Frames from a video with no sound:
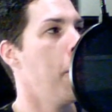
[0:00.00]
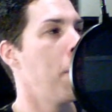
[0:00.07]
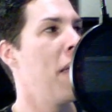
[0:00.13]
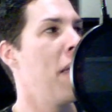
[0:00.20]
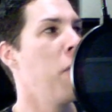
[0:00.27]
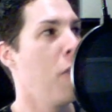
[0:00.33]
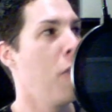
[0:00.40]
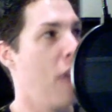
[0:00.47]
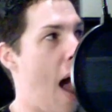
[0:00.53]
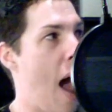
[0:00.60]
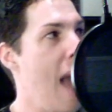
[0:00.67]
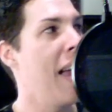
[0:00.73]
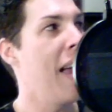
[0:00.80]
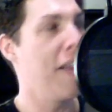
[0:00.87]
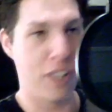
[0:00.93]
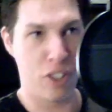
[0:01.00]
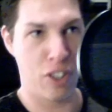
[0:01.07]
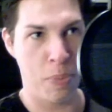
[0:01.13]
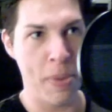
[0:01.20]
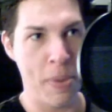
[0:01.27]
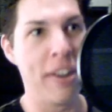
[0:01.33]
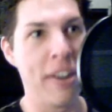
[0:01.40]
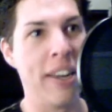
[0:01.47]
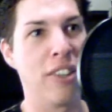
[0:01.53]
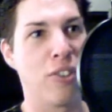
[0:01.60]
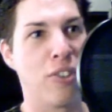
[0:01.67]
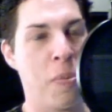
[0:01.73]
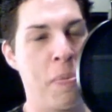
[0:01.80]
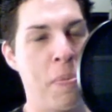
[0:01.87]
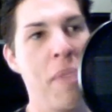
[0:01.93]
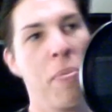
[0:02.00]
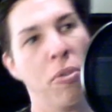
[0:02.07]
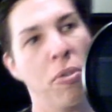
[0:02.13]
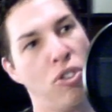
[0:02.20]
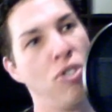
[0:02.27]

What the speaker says: And what I have experienced from people